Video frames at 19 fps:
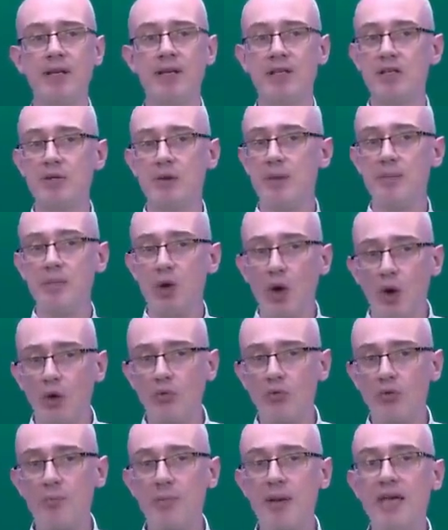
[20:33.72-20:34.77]
So I'm not
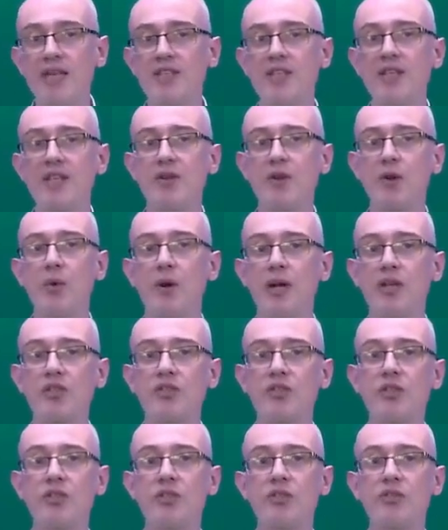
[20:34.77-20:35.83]
repeating the
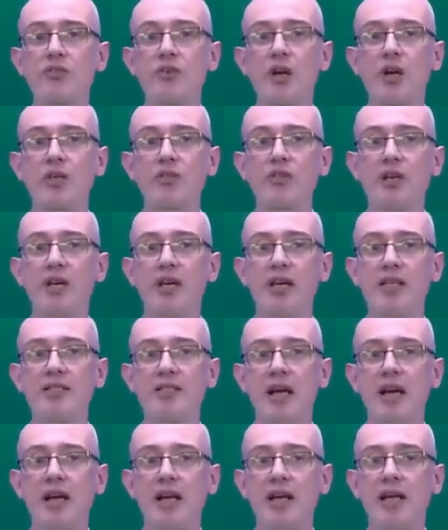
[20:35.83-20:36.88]
question structure
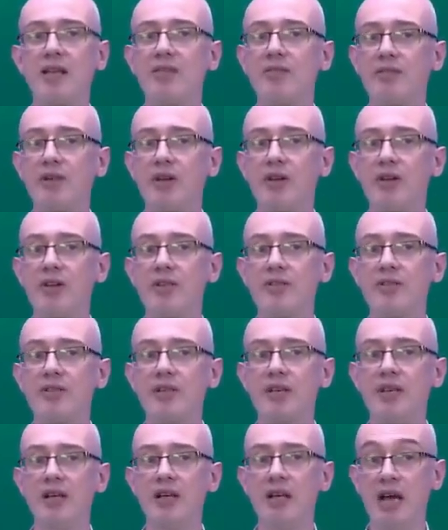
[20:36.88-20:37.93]
exactly at first.
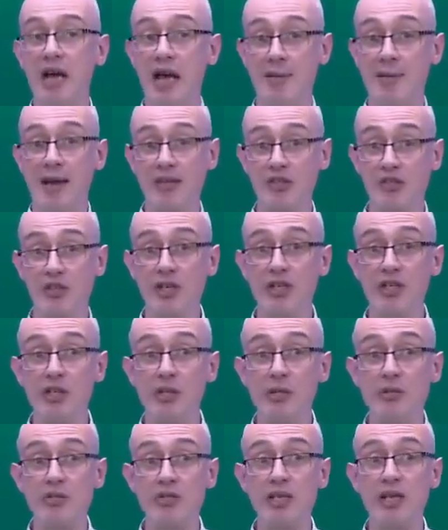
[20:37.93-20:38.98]
I'm actually
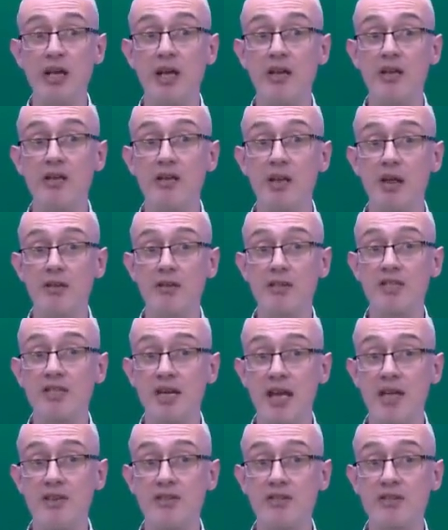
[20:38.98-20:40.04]
using another
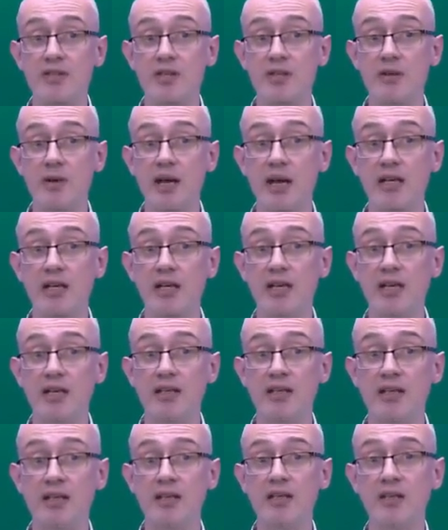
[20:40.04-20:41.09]
tense correctly,
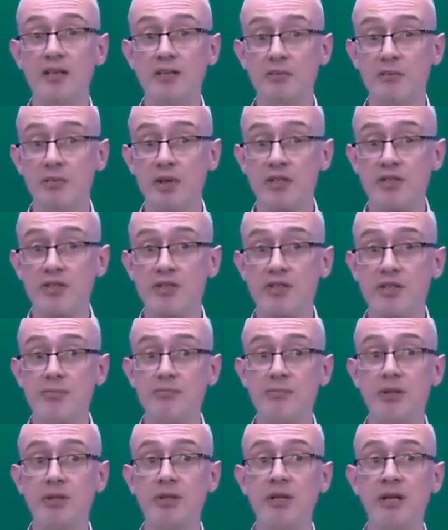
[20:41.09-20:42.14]
present
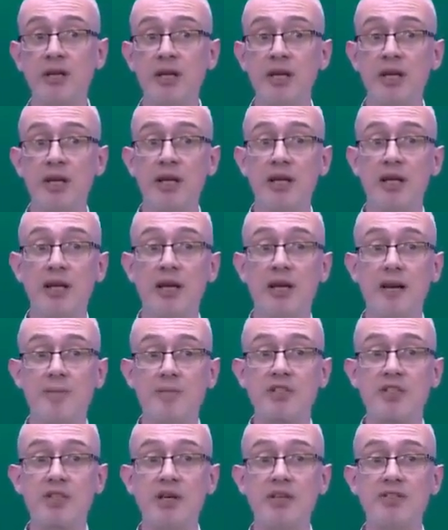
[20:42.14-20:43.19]
simple. I'm
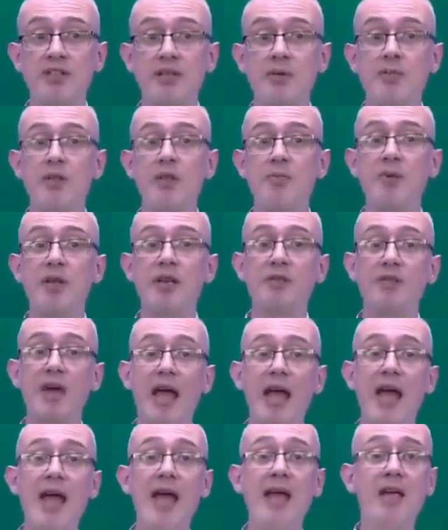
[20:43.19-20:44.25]
starting with a bit of
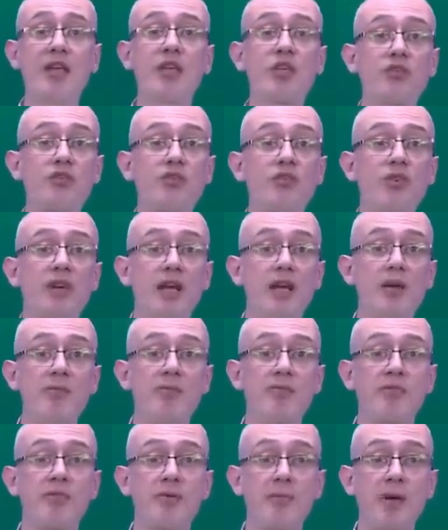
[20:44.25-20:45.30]
extra
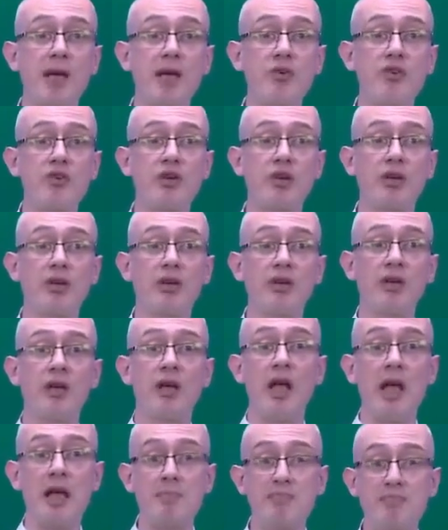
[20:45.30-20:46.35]
information
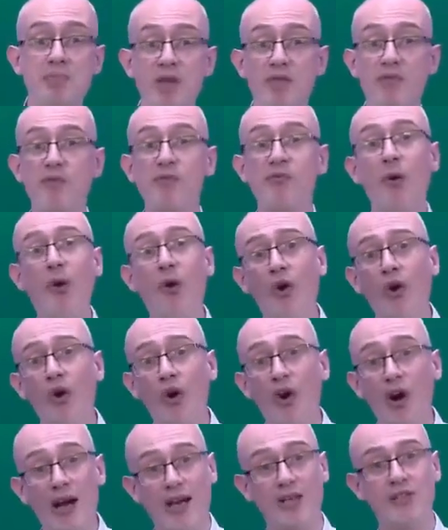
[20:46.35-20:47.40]

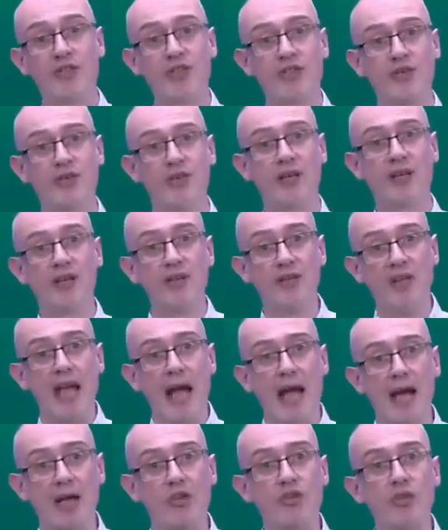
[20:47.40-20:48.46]
before answering the
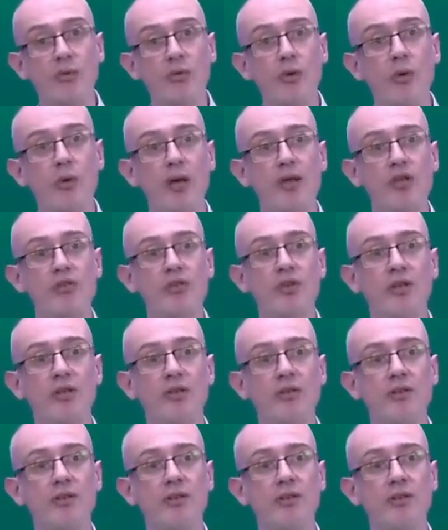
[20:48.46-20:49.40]
actual question.